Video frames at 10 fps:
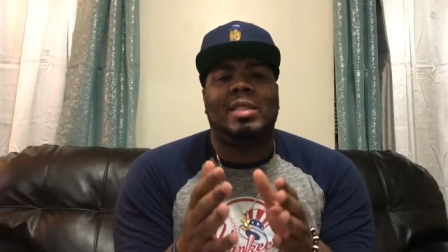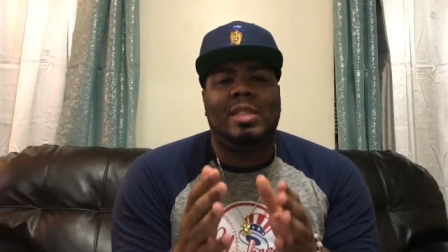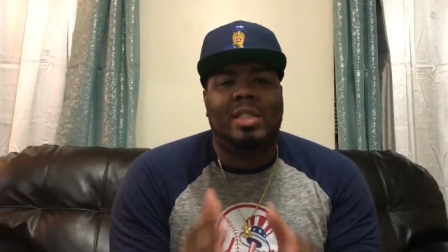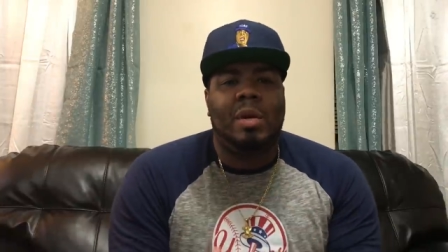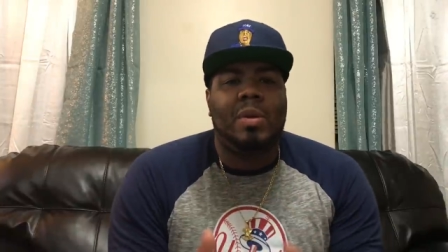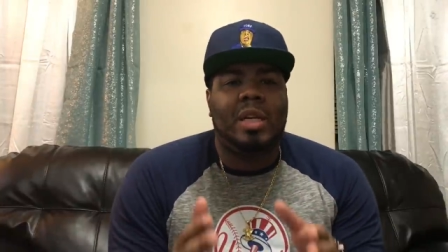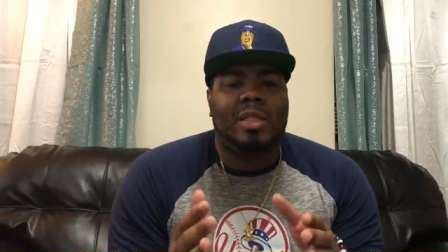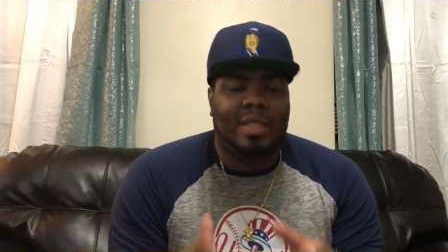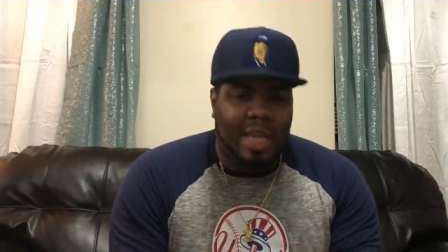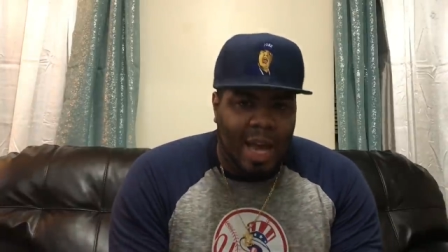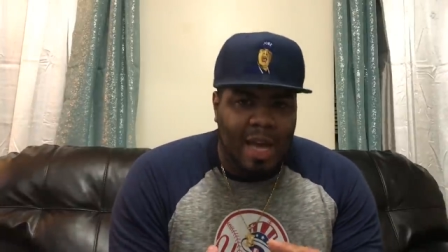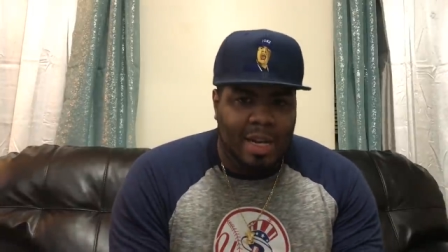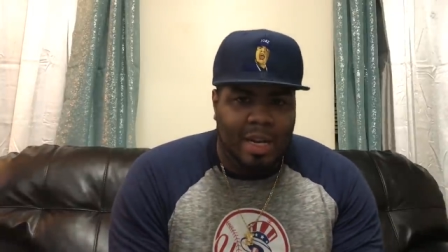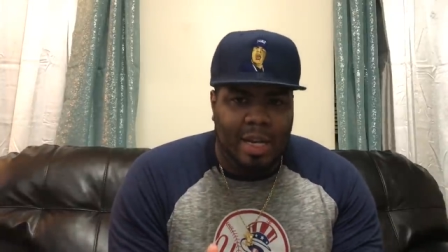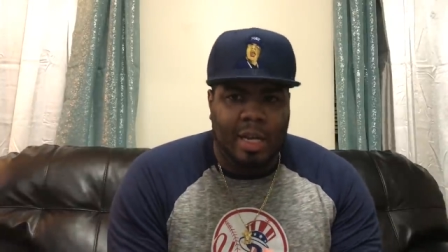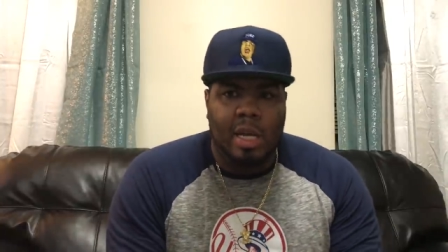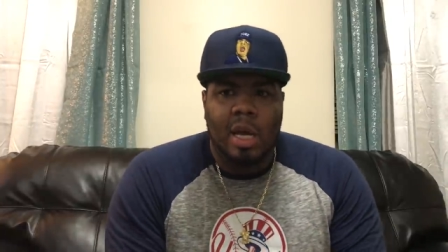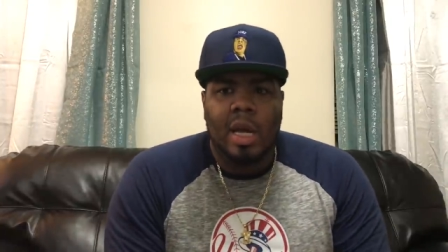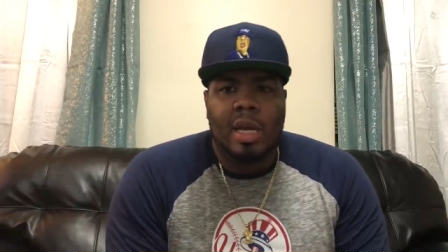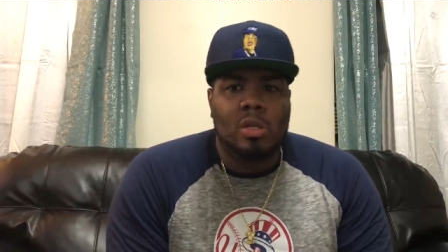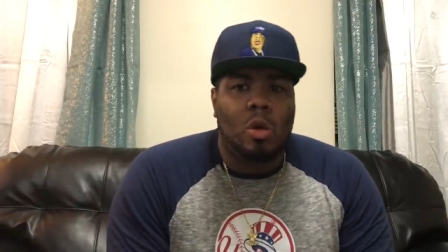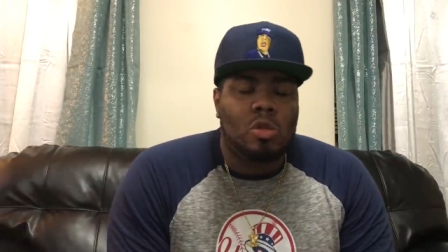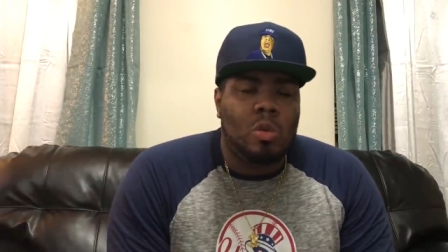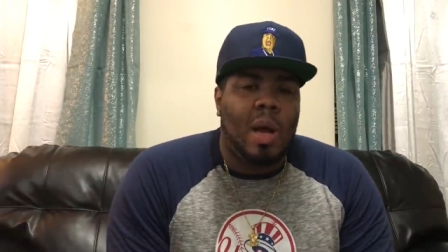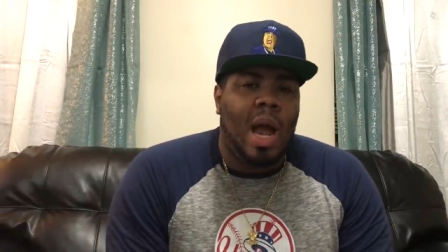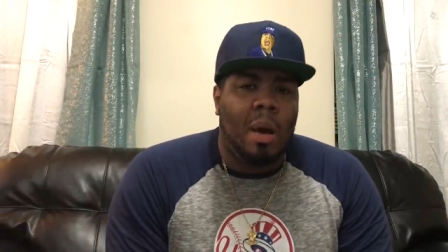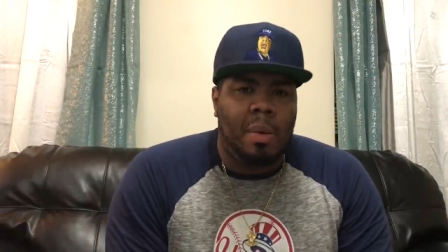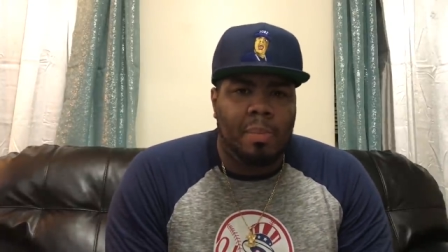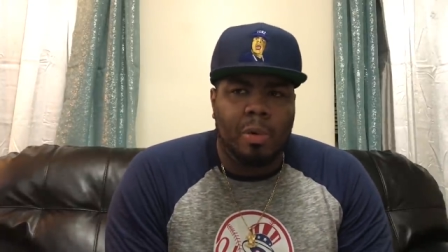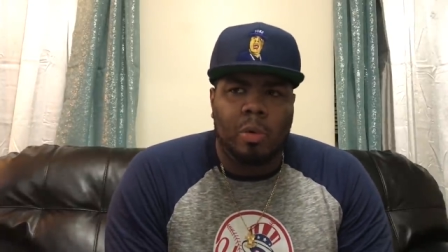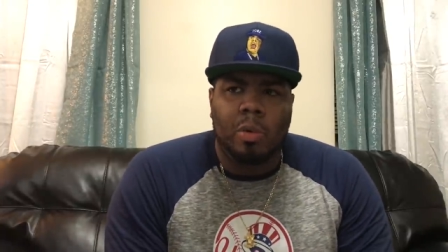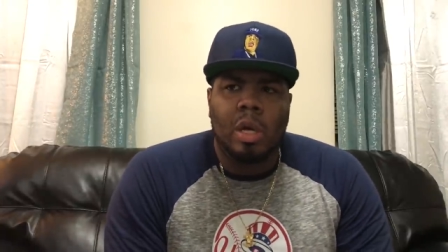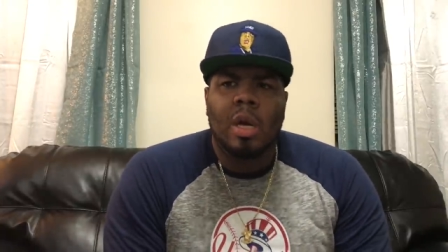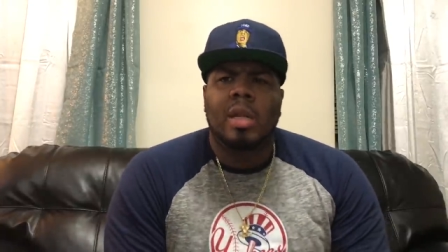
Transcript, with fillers: serious candidate is also Aaron Boone.